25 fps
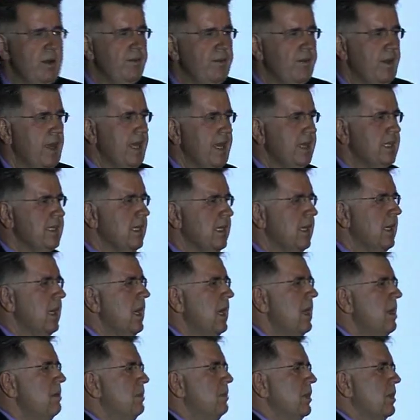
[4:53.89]
of that
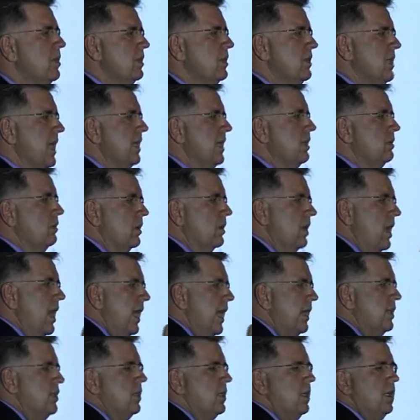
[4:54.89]
because that will
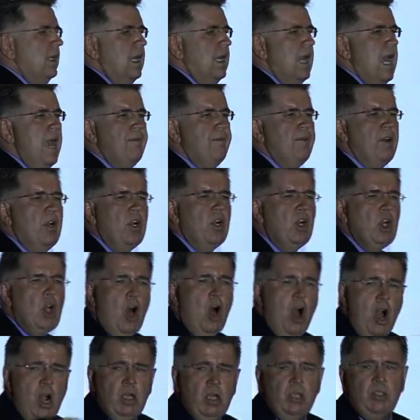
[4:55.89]
actually have a
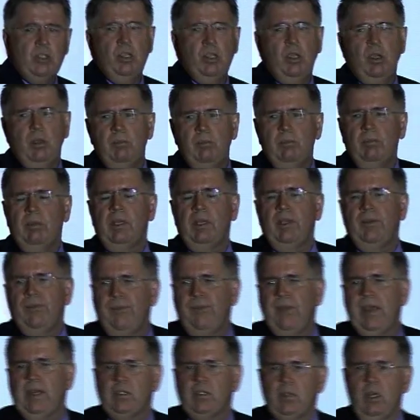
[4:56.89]
long-term
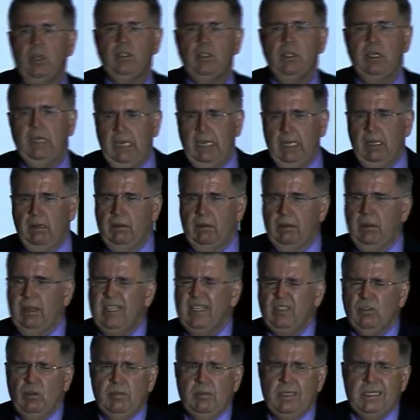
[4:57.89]
effect on your health.
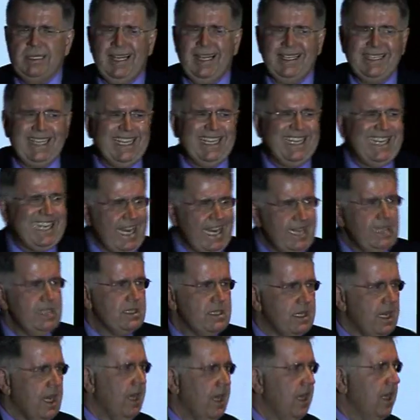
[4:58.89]
That's almost like a
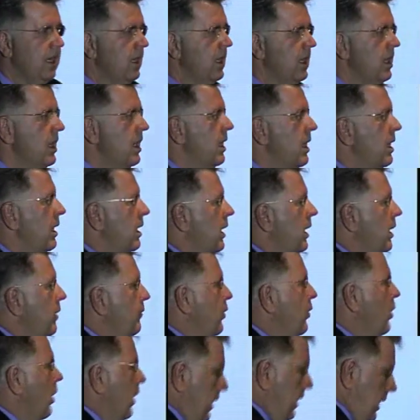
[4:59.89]
cancer
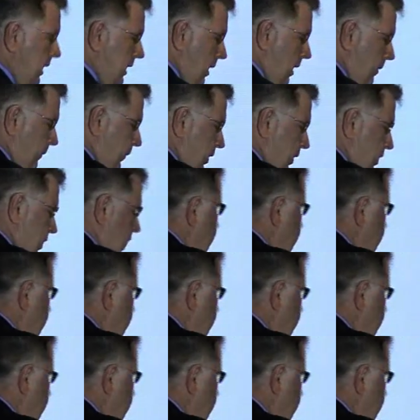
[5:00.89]
if you are in a comfort